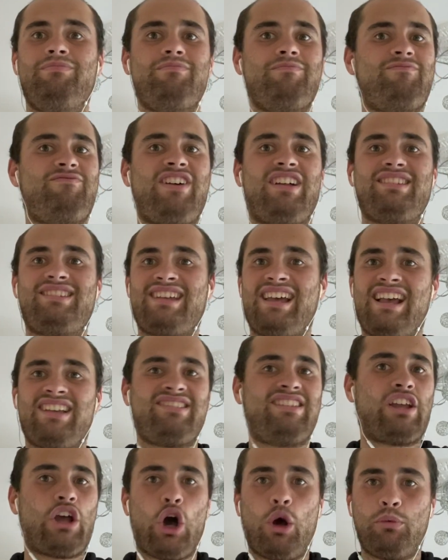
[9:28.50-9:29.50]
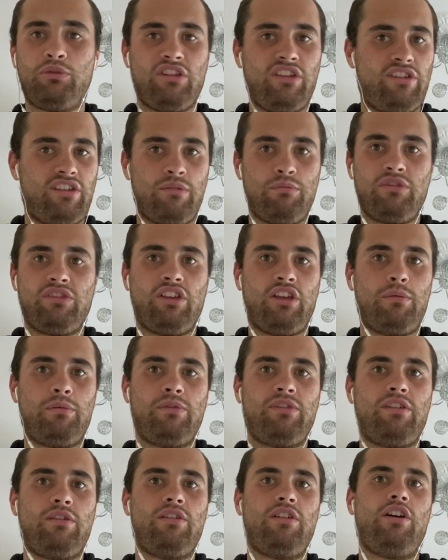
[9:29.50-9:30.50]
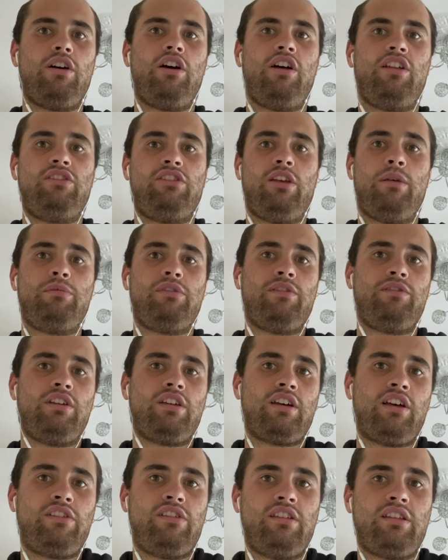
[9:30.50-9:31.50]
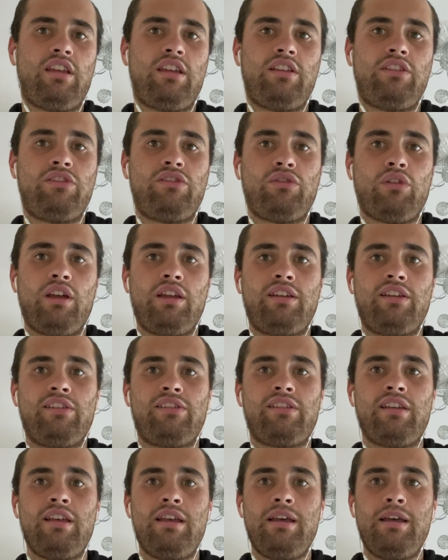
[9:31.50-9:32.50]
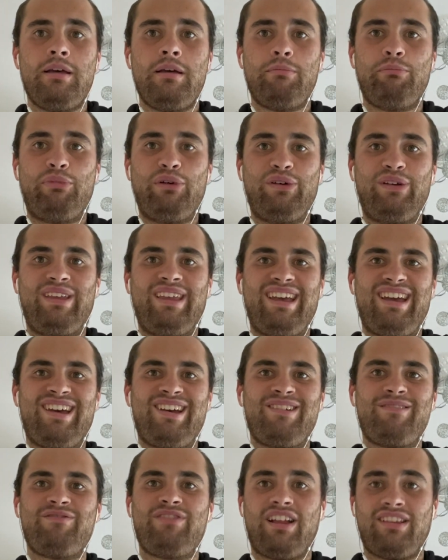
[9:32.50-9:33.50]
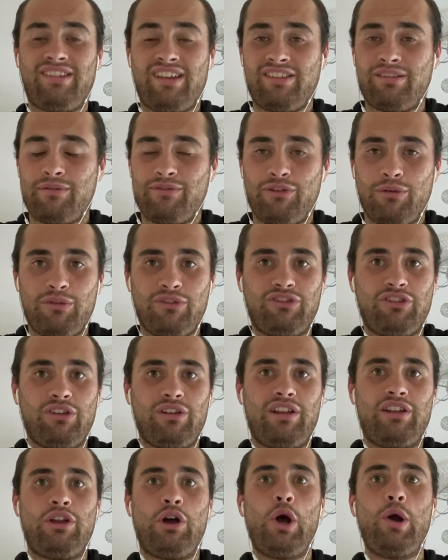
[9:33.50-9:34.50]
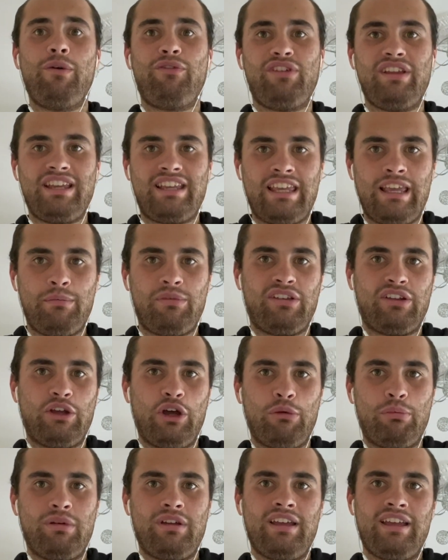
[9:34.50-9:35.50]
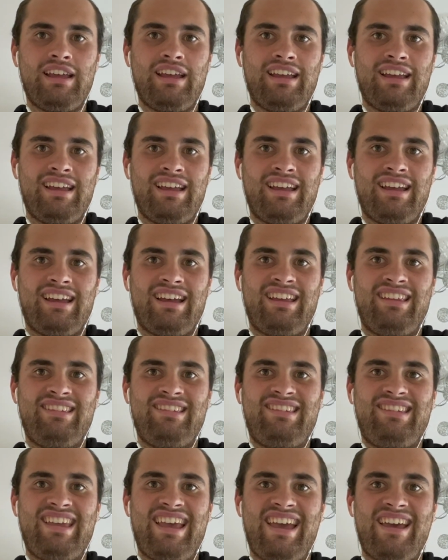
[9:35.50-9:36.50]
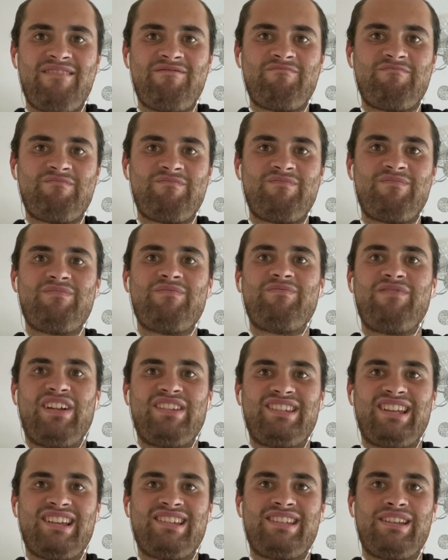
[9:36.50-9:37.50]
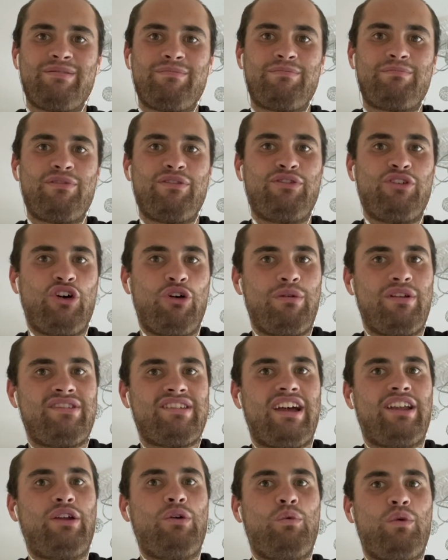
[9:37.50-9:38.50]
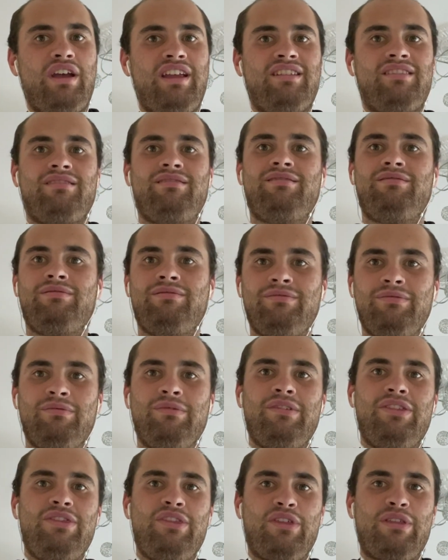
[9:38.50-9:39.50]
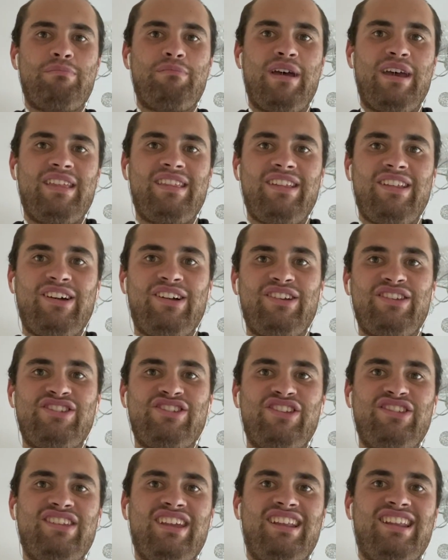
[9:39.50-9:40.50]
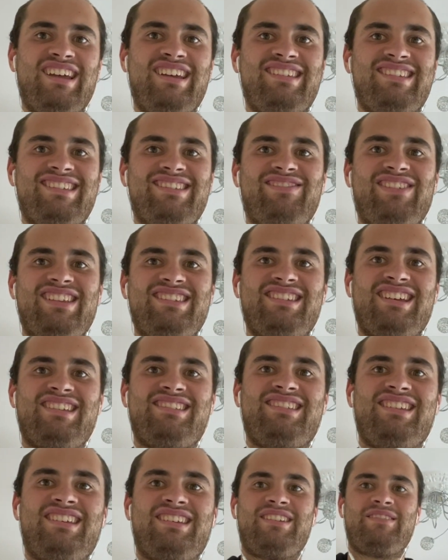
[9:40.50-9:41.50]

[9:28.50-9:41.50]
fantastic options in terms of Newcastle United strikers. But yeah, fantastic performance, Jordan. Hopefully he keeps it up. And yeah, fantastic performance and a win. Nothing better on a Sunday night. Fantastic.